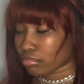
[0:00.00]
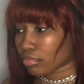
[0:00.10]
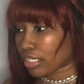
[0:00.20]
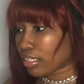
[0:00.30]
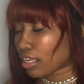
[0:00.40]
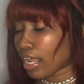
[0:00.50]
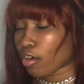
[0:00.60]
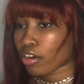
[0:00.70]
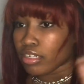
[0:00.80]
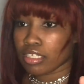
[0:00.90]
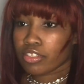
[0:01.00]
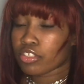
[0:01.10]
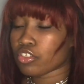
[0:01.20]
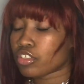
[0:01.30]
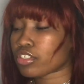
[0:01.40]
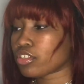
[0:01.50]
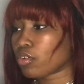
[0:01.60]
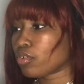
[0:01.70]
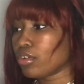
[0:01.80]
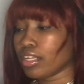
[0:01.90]
And or either you just
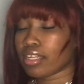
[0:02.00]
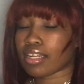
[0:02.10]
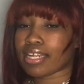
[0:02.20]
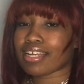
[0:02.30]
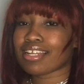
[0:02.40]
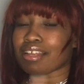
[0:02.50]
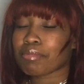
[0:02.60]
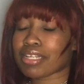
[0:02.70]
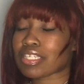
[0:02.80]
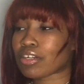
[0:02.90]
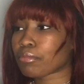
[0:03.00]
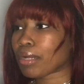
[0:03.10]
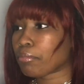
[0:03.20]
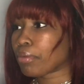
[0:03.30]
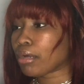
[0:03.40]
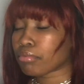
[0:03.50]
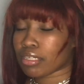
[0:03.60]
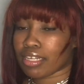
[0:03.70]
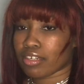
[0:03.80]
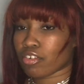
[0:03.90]
don't like, and I'm not talking about in public
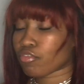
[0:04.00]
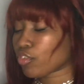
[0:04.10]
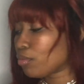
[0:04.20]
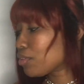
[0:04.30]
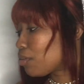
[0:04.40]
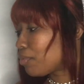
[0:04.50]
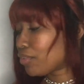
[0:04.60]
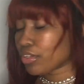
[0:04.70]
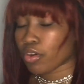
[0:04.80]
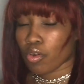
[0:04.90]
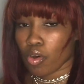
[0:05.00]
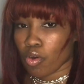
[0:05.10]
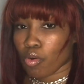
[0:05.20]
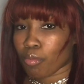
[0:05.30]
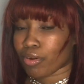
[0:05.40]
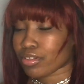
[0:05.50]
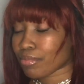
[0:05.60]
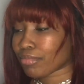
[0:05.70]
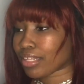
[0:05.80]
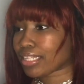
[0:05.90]
laying on the floor, I'm talking about when you go home or
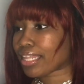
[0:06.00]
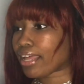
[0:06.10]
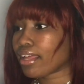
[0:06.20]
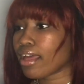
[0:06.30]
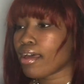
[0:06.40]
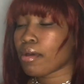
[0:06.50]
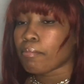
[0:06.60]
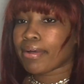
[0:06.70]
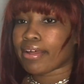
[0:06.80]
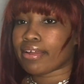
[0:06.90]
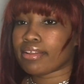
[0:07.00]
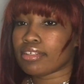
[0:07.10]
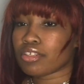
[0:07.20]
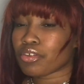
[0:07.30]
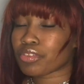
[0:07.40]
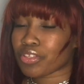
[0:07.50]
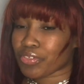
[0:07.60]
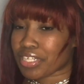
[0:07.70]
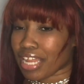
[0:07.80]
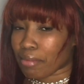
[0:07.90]
something like that. But you know,
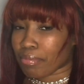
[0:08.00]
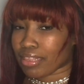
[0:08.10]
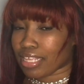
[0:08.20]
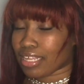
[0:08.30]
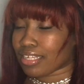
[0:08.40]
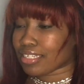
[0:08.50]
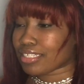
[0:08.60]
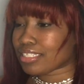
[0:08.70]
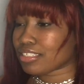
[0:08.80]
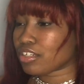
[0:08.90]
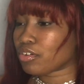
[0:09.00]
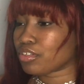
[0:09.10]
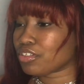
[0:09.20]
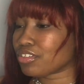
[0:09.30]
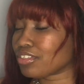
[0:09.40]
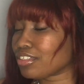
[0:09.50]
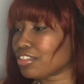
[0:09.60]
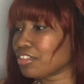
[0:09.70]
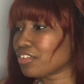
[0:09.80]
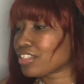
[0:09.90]
those type of things, you know, you do,
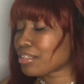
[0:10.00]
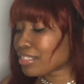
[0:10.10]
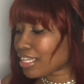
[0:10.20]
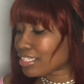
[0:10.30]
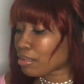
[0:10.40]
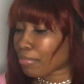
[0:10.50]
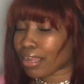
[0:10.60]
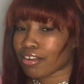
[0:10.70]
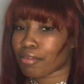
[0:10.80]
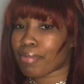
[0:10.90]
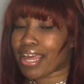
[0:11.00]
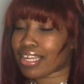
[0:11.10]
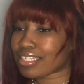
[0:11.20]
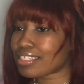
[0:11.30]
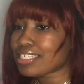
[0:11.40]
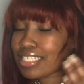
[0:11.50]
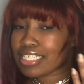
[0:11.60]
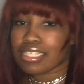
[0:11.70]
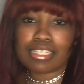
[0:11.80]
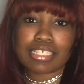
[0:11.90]
you know, sometimes the bottom of the bag it's
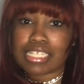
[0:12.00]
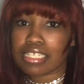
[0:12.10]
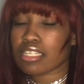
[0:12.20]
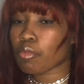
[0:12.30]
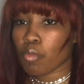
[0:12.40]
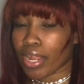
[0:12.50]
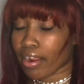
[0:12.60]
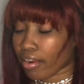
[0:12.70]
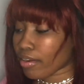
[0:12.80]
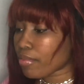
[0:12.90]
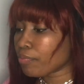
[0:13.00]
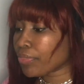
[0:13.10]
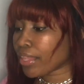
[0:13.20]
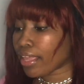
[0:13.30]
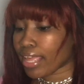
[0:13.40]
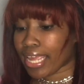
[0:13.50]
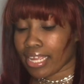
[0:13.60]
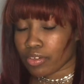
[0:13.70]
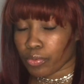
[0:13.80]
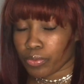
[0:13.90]
seen some wear.
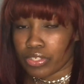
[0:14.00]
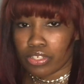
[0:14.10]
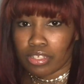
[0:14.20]
Handles,